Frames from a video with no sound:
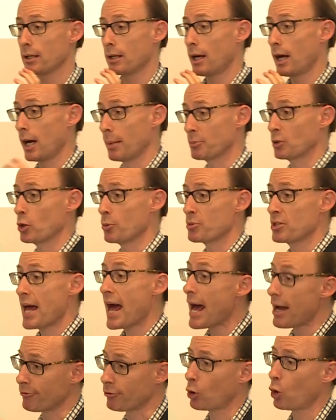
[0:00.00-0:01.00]
armed groups
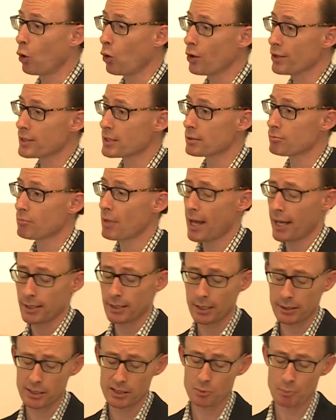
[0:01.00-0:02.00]
have courts
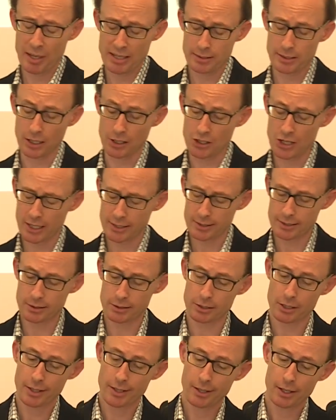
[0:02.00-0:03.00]
and are dispensing
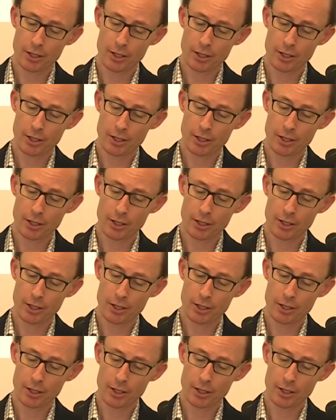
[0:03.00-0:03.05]
justice,